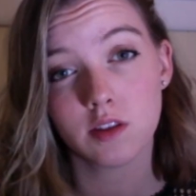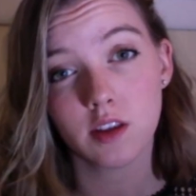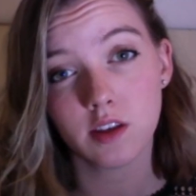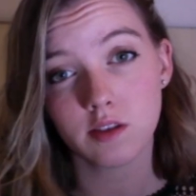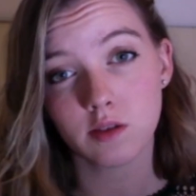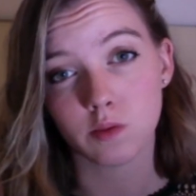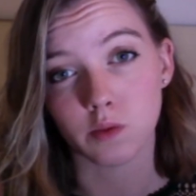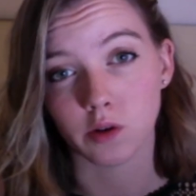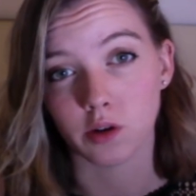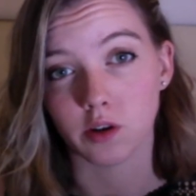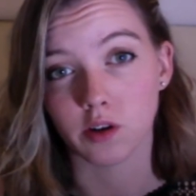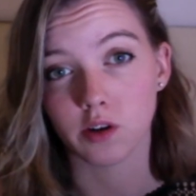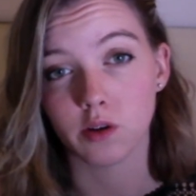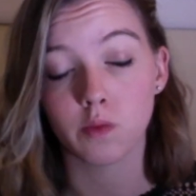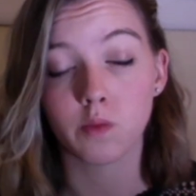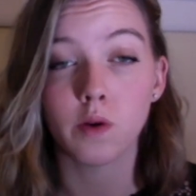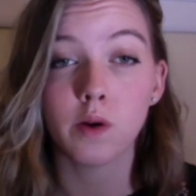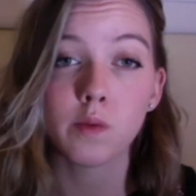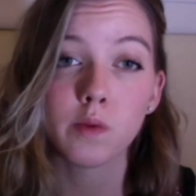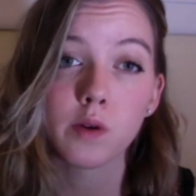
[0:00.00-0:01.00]
this word.
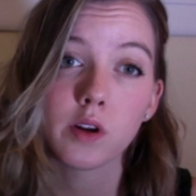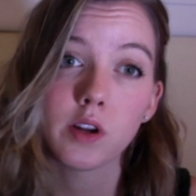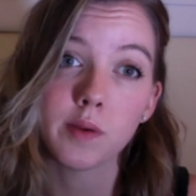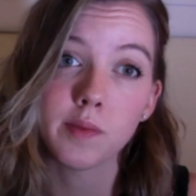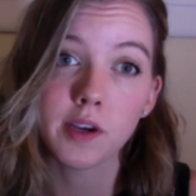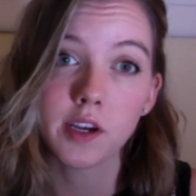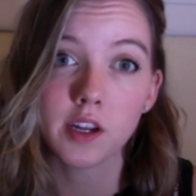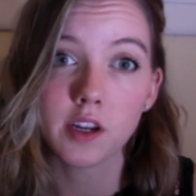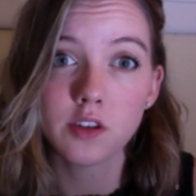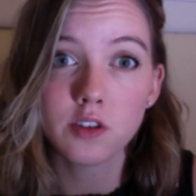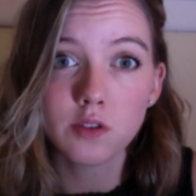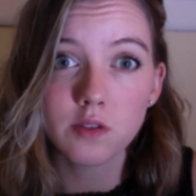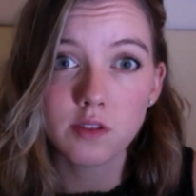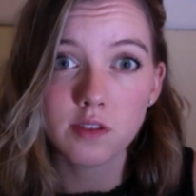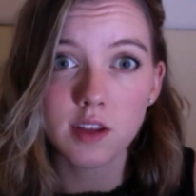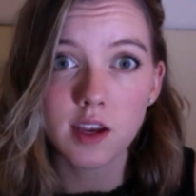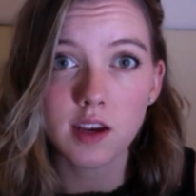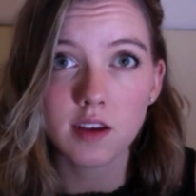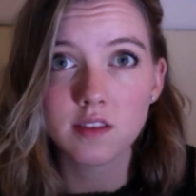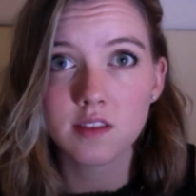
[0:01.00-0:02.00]
What word am I going to
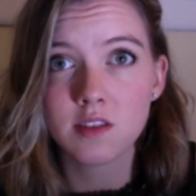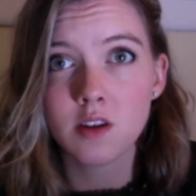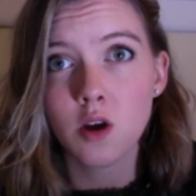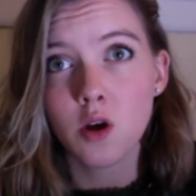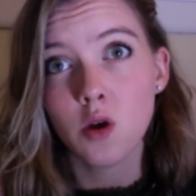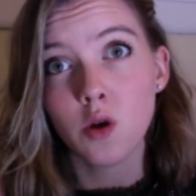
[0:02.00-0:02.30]
choose next?